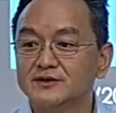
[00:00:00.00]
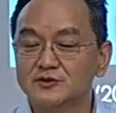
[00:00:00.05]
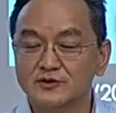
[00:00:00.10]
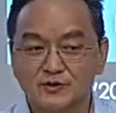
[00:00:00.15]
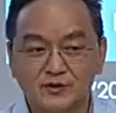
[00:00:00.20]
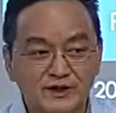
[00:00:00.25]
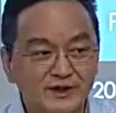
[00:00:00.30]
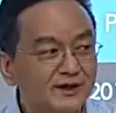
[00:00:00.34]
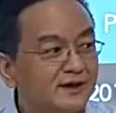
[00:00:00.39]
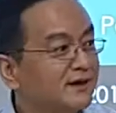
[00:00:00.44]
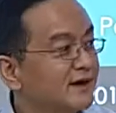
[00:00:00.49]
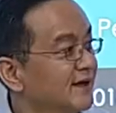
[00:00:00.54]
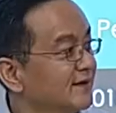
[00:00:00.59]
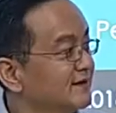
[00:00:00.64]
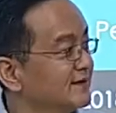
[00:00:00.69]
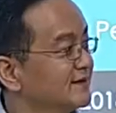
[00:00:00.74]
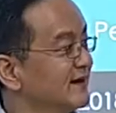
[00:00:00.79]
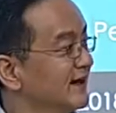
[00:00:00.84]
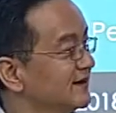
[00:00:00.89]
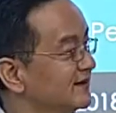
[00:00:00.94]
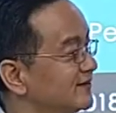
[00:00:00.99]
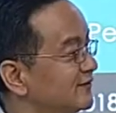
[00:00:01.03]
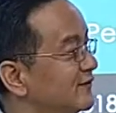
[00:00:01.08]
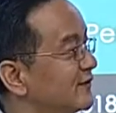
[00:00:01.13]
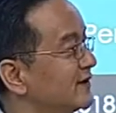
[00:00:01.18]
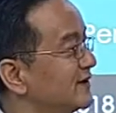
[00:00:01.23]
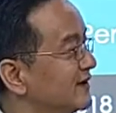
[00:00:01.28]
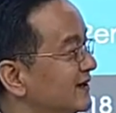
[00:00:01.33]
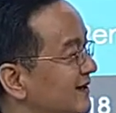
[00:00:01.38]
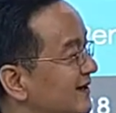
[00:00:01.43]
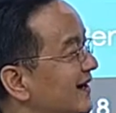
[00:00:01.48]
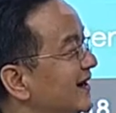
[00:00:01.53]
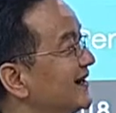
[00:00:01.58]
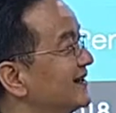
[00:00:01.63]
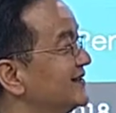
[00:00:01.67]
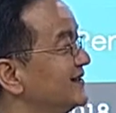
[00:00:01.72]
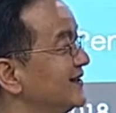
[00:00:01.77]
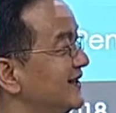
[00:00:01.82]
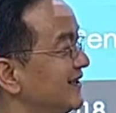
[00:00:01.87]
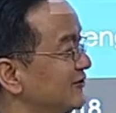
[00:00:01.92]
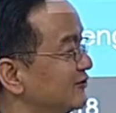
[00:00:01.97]
to here, and thanks for the
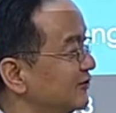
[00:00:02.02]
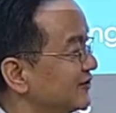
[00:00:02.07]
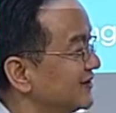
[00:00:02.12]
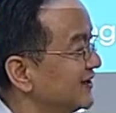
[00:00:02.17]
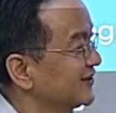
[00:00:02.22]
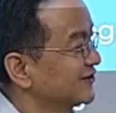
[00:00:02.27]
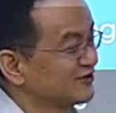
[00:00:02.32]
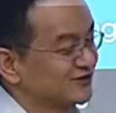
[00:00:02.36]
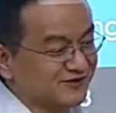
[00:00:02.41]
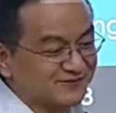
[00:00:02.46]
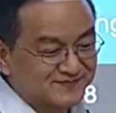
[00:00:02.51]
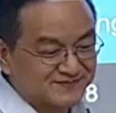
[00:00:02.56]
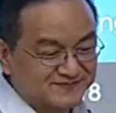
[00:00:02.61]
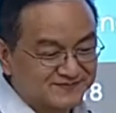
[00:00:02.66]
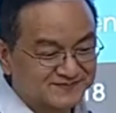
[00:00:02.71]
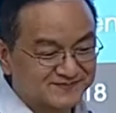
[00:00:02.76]
kind introduction.